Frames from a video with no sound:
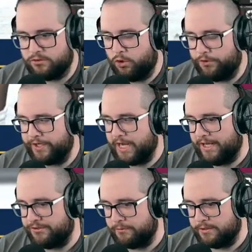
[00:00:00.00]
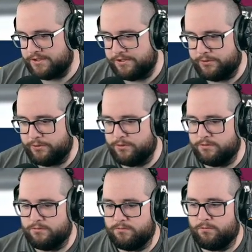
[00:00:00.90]
Holding on to it, too.
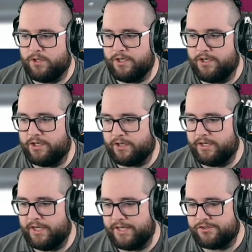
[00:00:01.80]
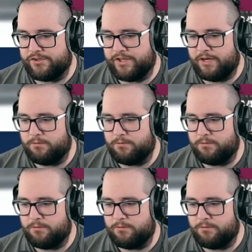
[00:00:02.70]
What a catch that